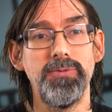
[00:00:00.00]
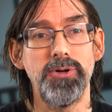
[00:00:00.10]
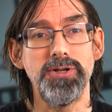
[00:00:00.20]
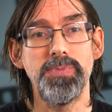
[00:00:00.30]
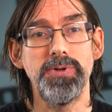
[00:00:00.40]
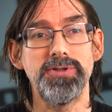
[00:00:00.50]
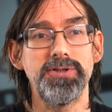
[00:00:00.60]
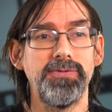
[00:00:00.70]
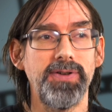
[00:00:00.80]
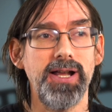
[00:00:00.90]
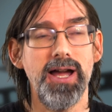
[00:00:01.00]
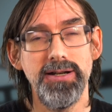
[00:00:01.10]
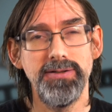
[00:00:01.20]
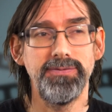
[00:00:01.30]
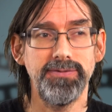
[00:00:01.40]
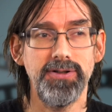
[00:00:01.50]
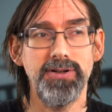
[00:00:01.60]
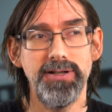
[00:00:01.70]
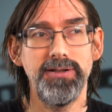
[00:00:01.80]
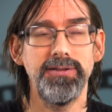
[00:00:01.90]
the Brisbane stuff I kind of got
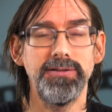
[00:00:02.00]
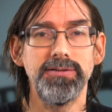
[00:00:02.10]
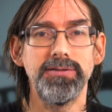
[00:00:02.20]
in and